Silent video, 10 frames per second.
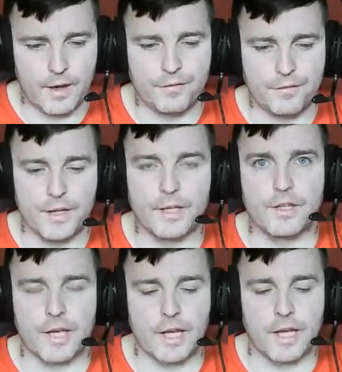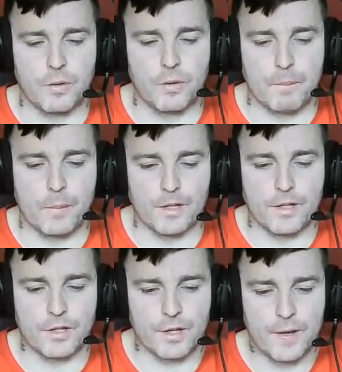their recently fallen foe
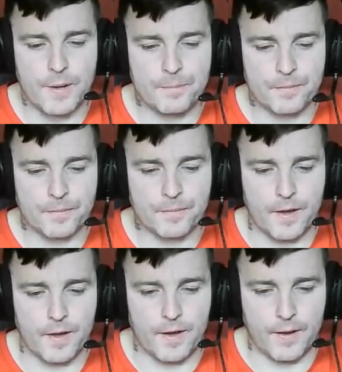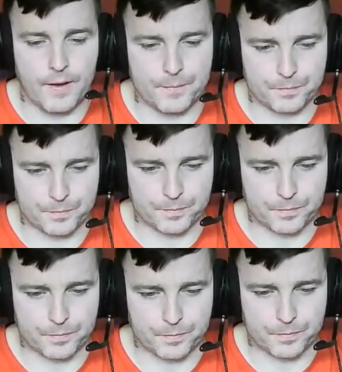prior to the weekend and on to the
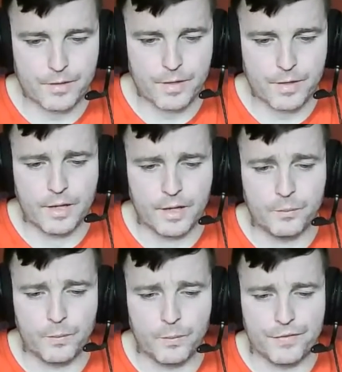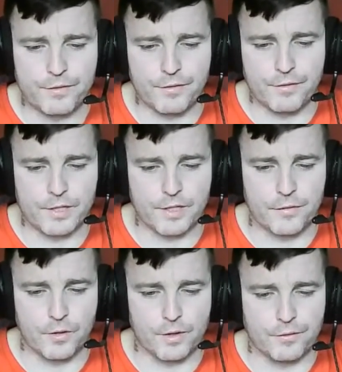doorstep of European qualification
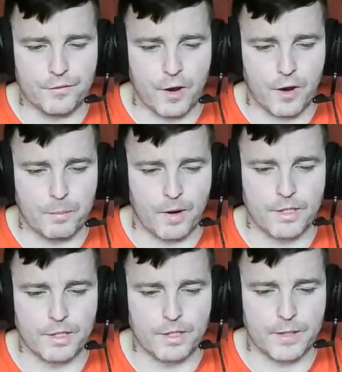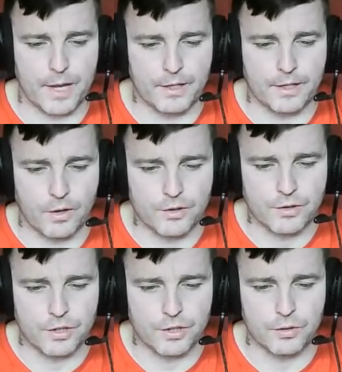themselves, which would be
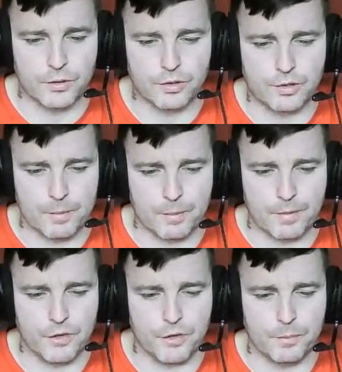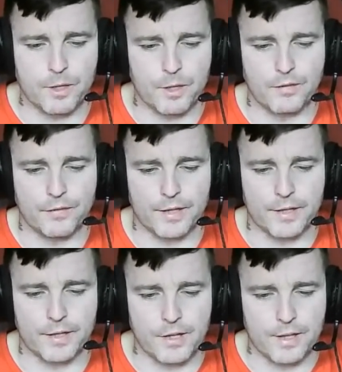remarkable achievement considering their
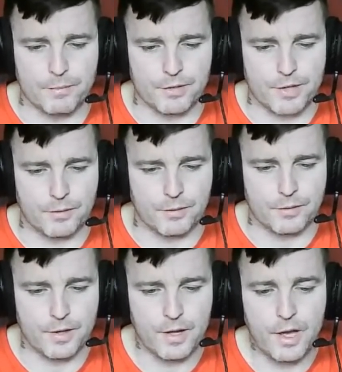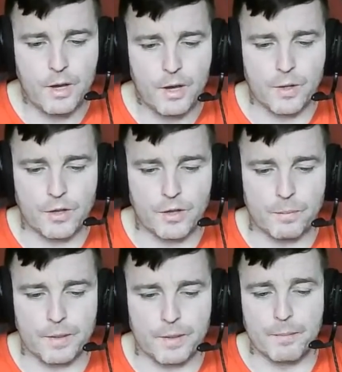last top 7 Premier League finish
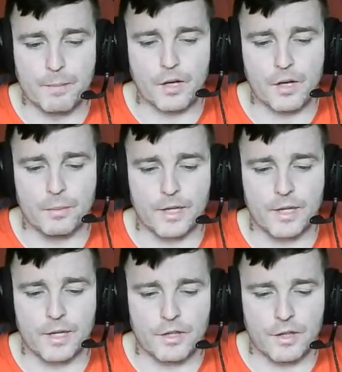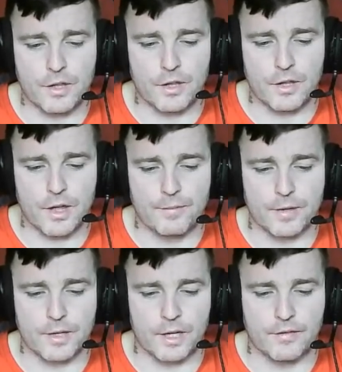came in
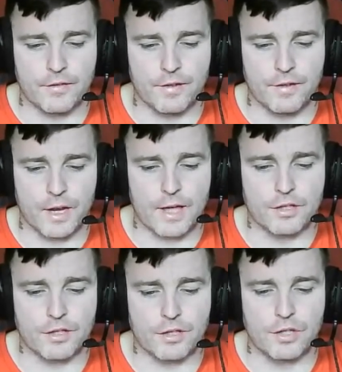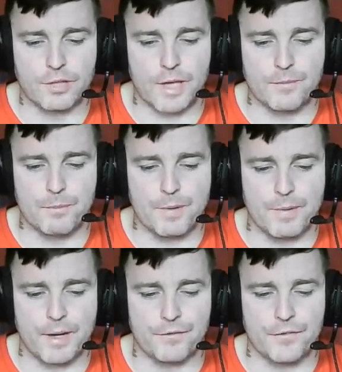2009-2010. Those hopes and
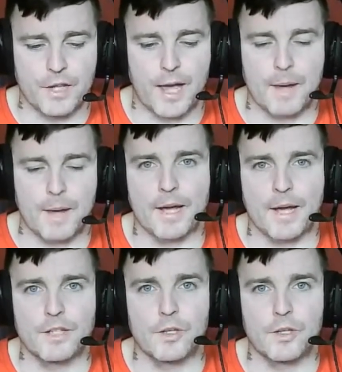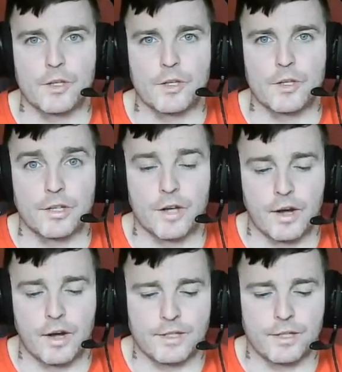dreams may be a fragile stat,
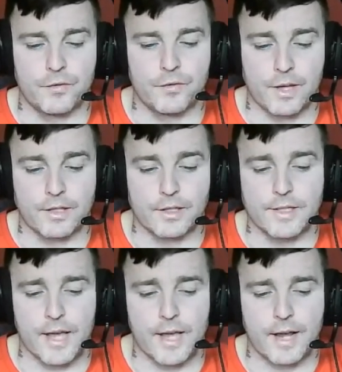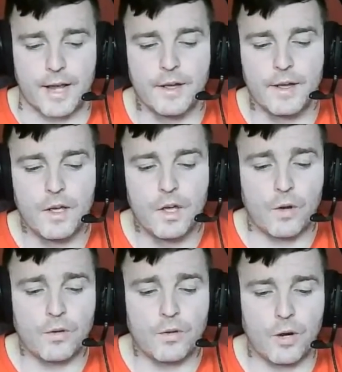since Villa have won their
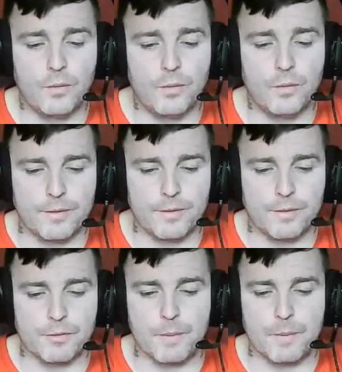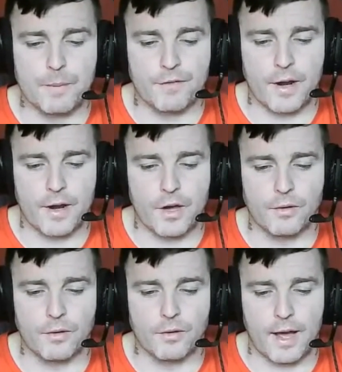final away game of the league
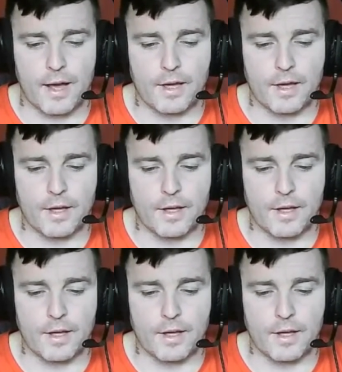campaign